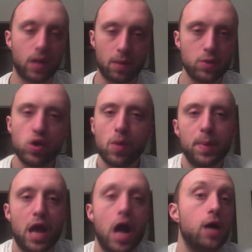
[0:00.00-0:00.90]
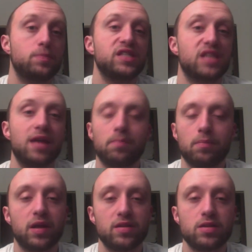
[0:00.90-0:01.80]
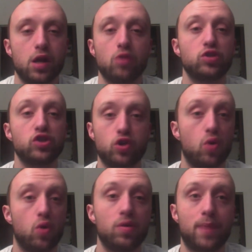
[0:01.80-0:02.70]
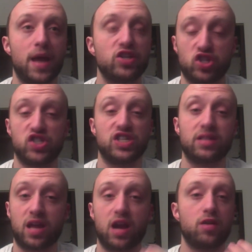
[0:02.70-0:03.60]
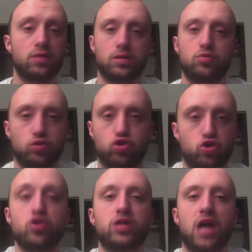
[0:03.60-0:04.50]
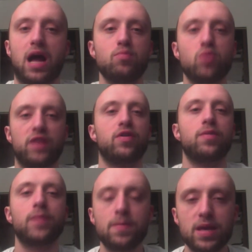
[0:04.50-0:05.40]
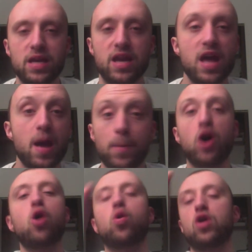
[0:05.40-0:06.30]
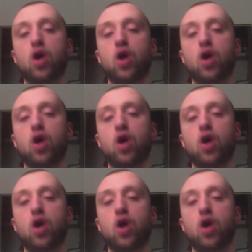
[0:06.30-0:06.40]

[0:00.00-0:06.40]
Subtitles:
you can be upset, but, you know, just go to the bench, sit there, do your time, whatever it may be. But, oh,